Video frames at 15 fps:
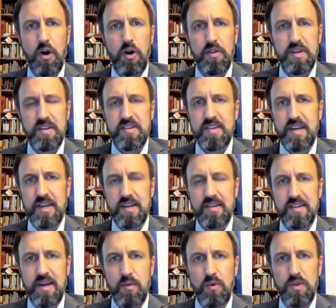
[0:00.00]
all these
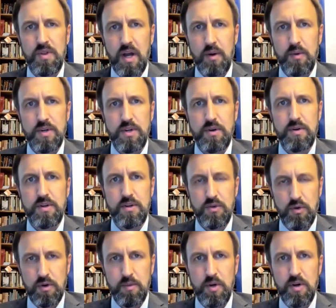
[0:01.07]
things that will not return to
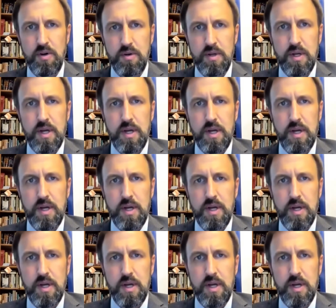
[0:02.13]
normal.